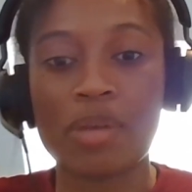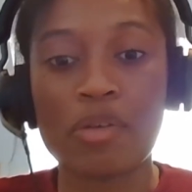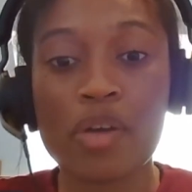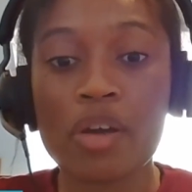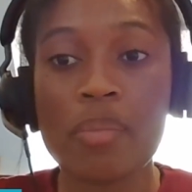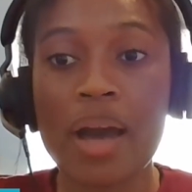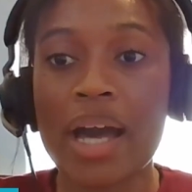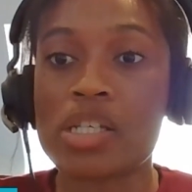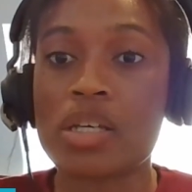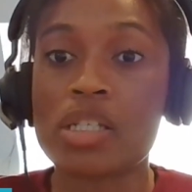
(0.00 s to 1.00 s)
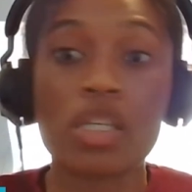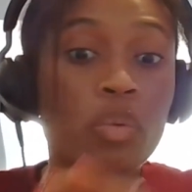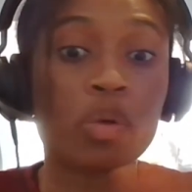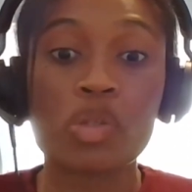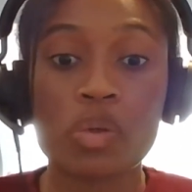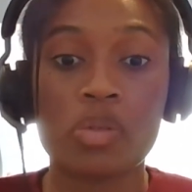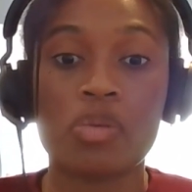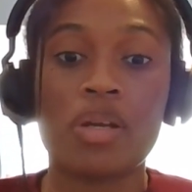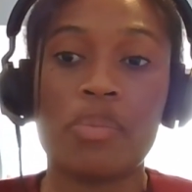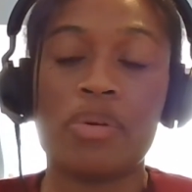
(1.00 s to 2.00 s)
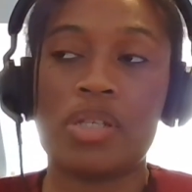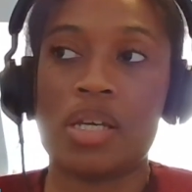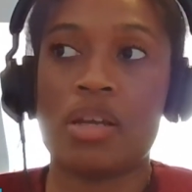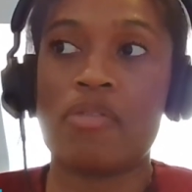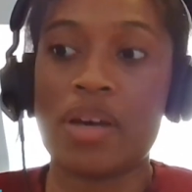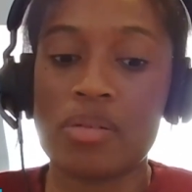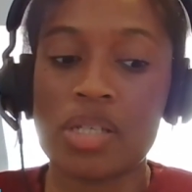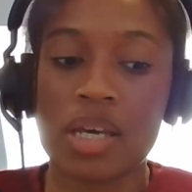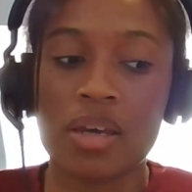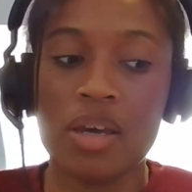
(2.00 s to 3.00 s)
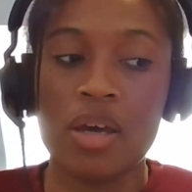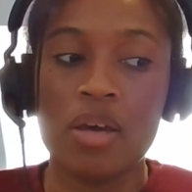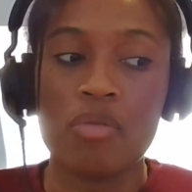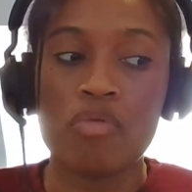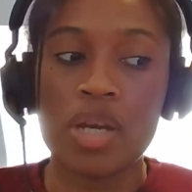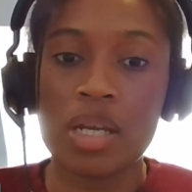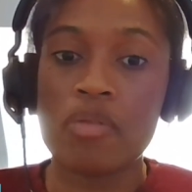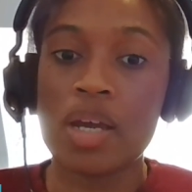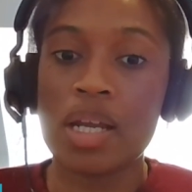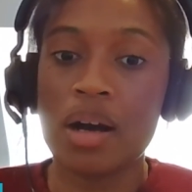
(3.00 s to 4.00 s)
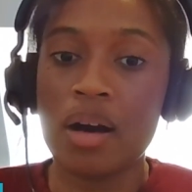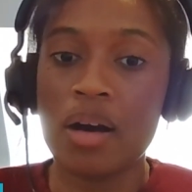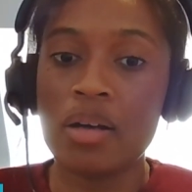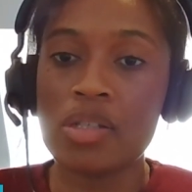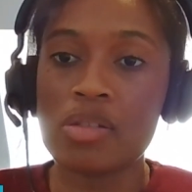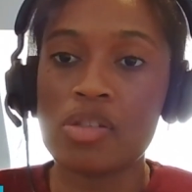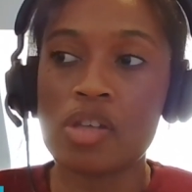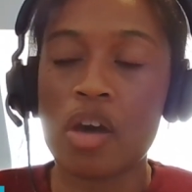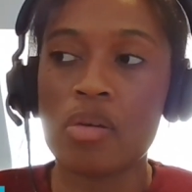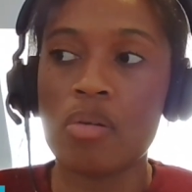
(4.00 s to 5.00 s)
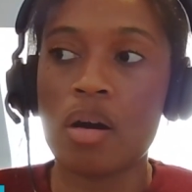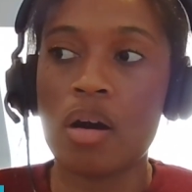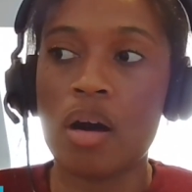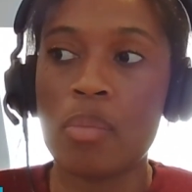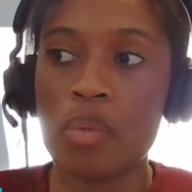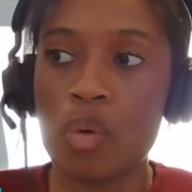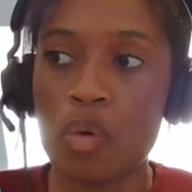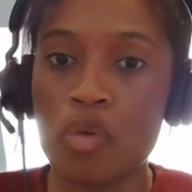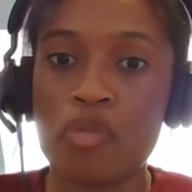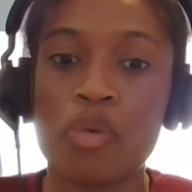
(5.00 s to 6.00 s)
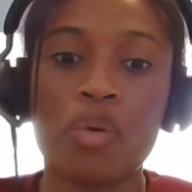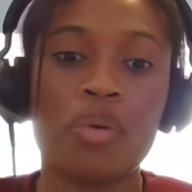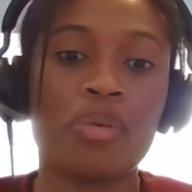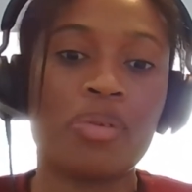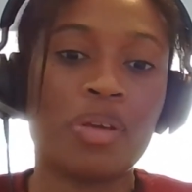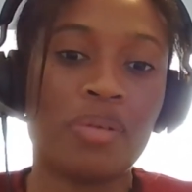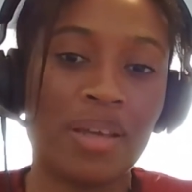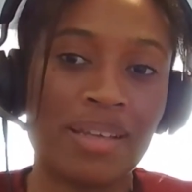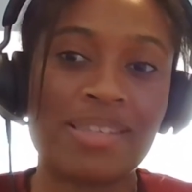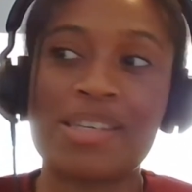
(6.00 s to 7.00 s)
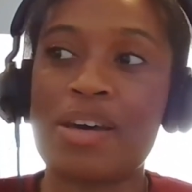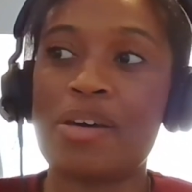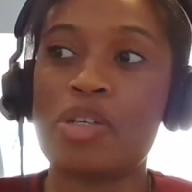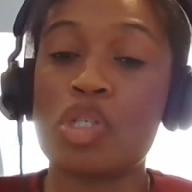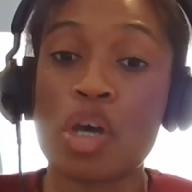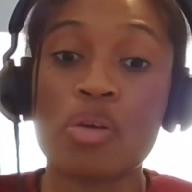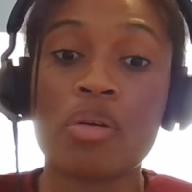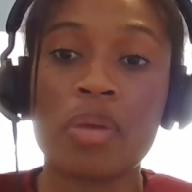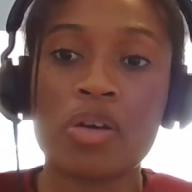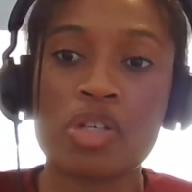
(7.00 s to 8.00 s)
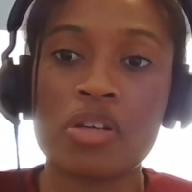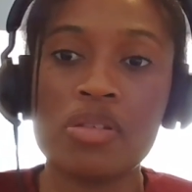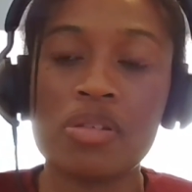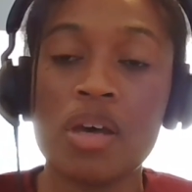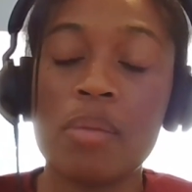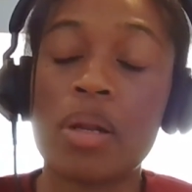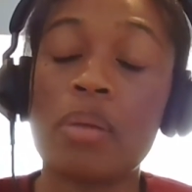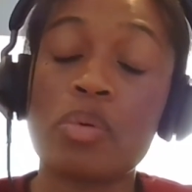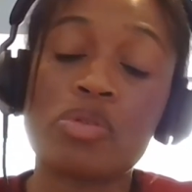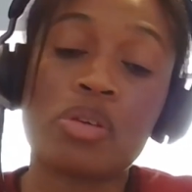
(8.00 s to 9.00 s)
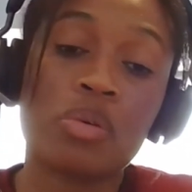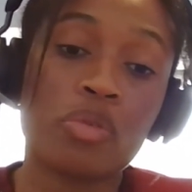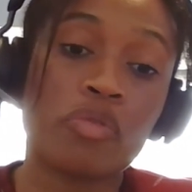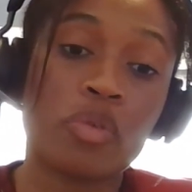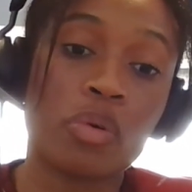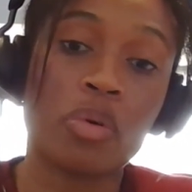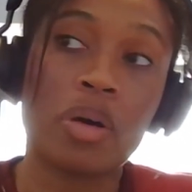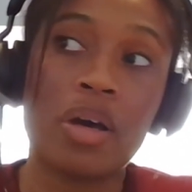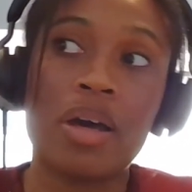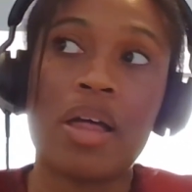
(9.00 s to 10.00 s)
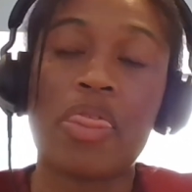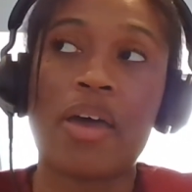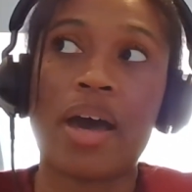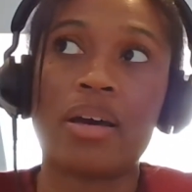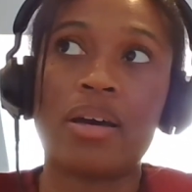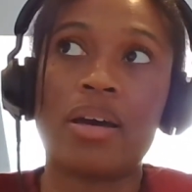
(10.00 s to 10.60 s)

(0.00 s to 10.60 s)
my room, and I didn't want to talk to anybody, and I found it really, really hard. So I'm all for you need to show your emotions, but I'm also all for that